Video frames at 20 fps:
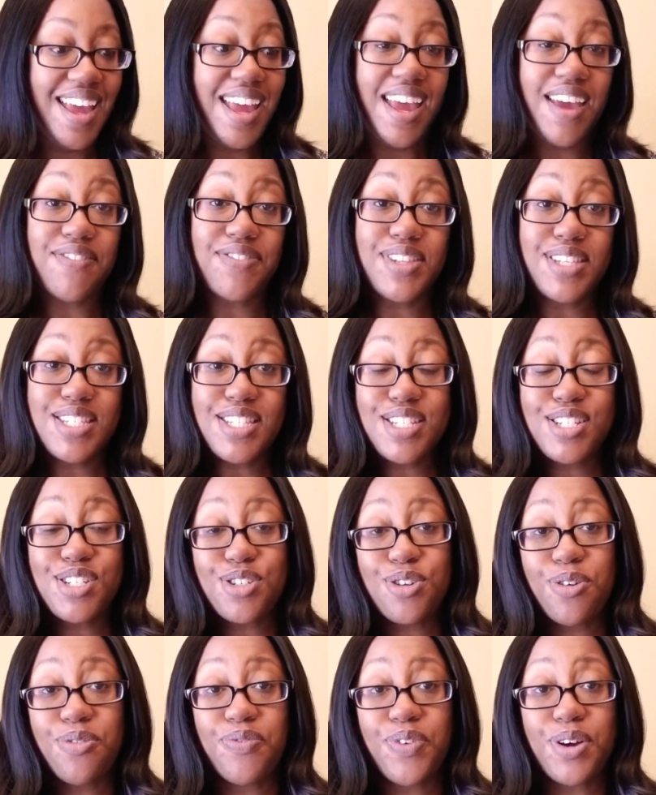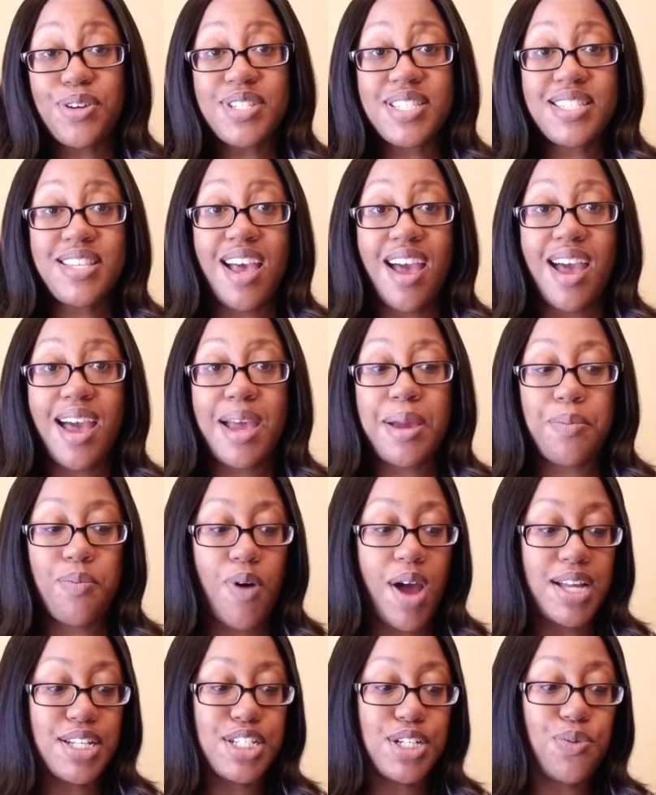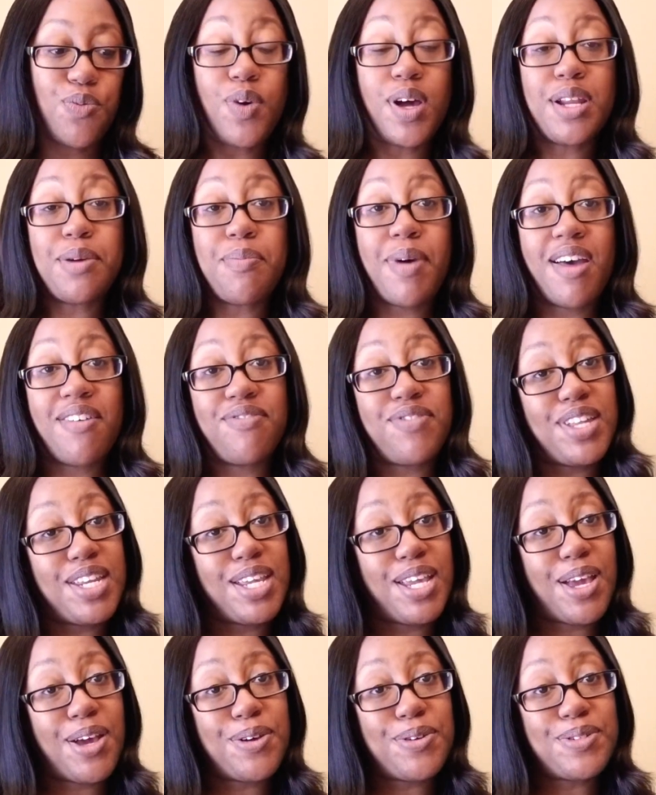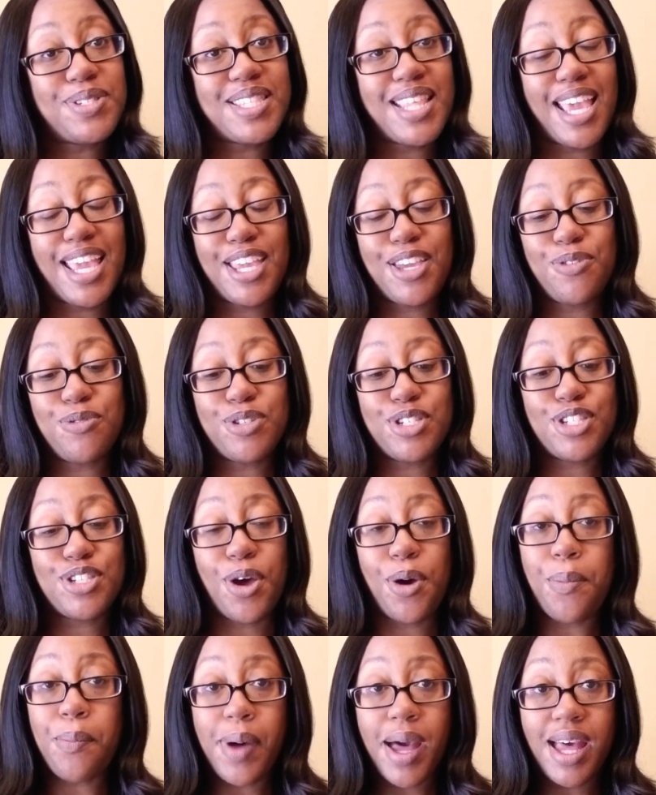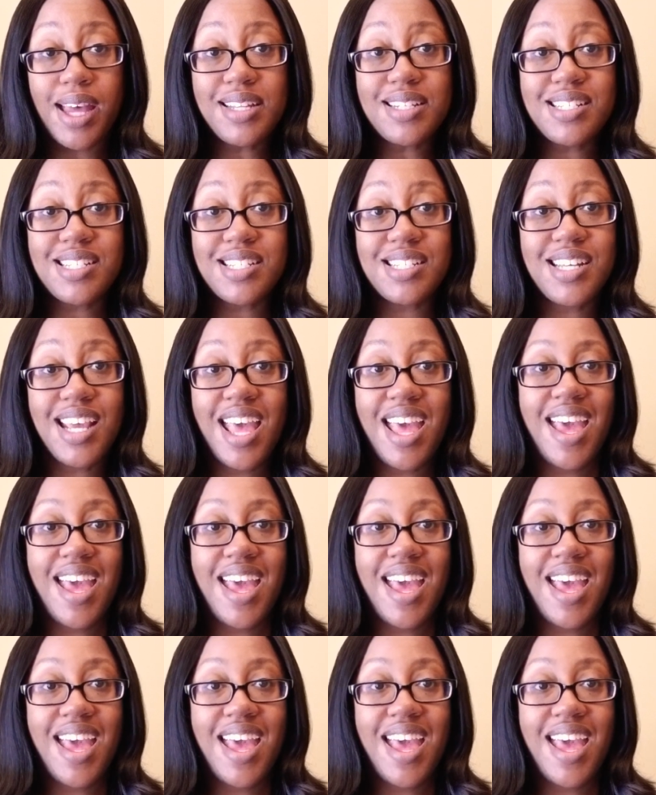If this is your first time watching one of my videos, thank you so much.